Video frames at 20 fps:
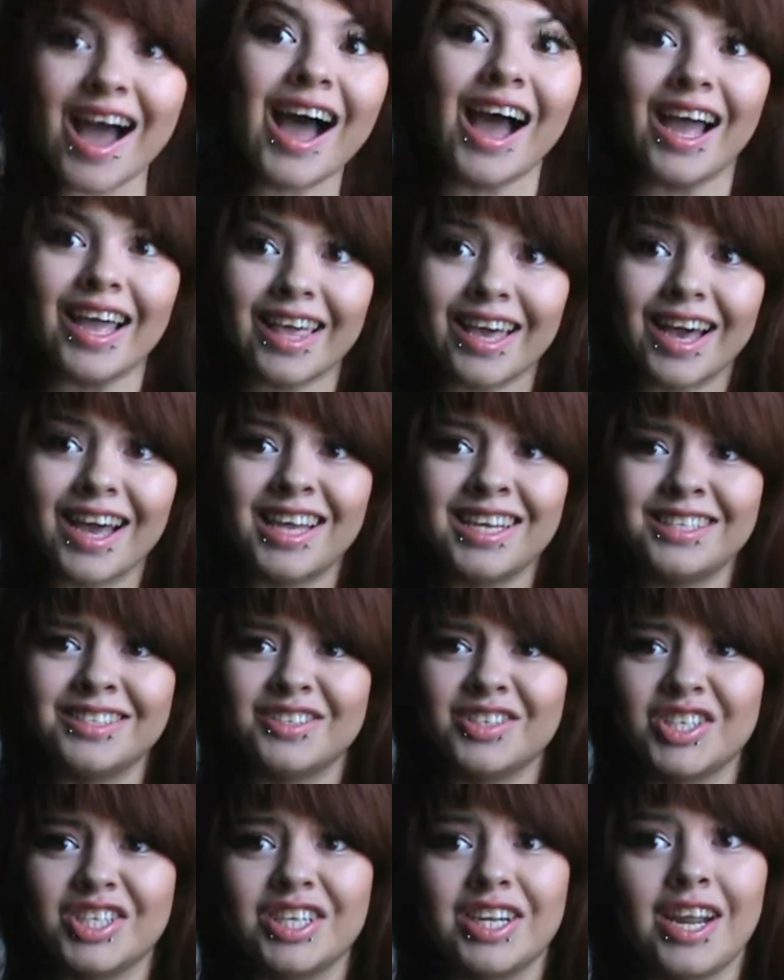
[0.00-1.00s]
Hi guys,
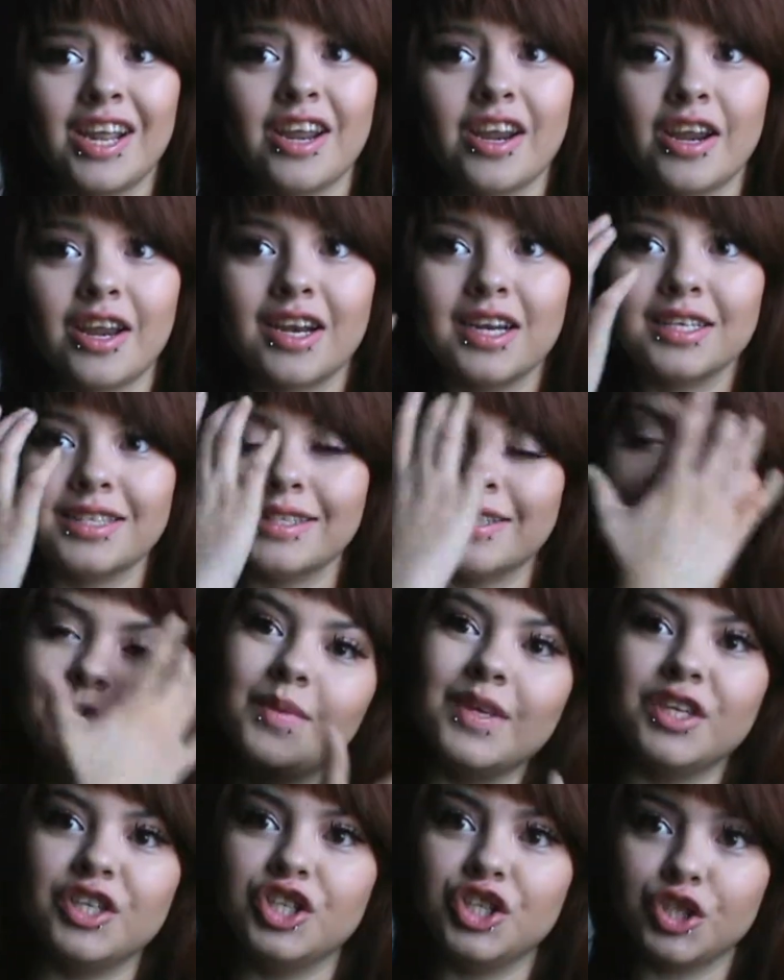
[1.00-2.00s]
so today you're gonna see
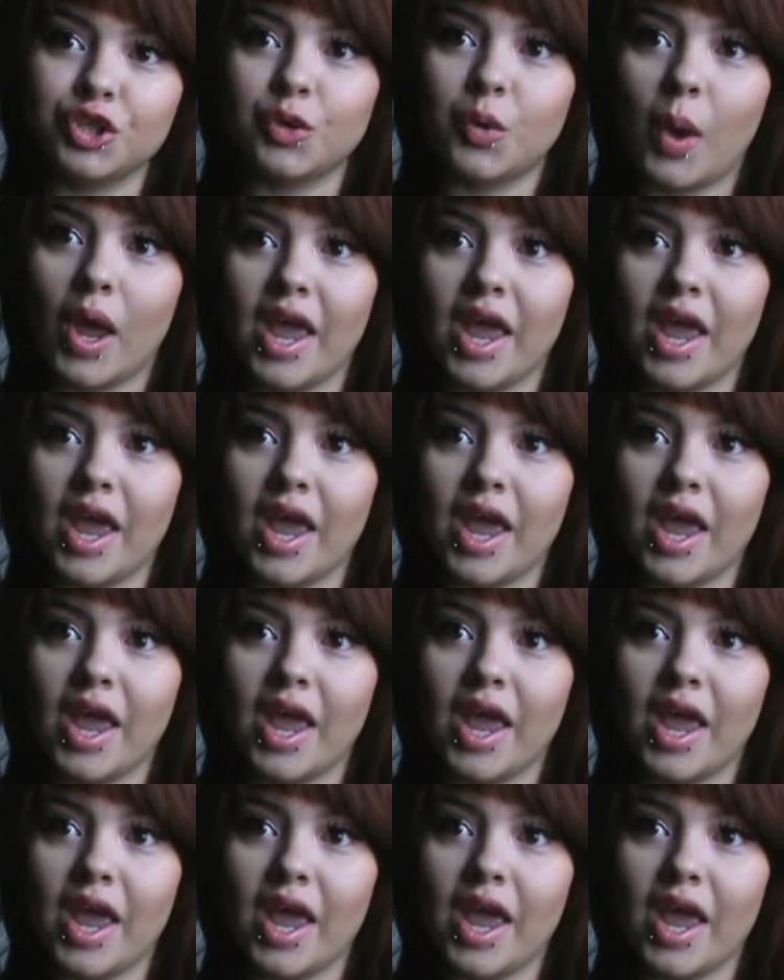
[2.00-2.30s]
me do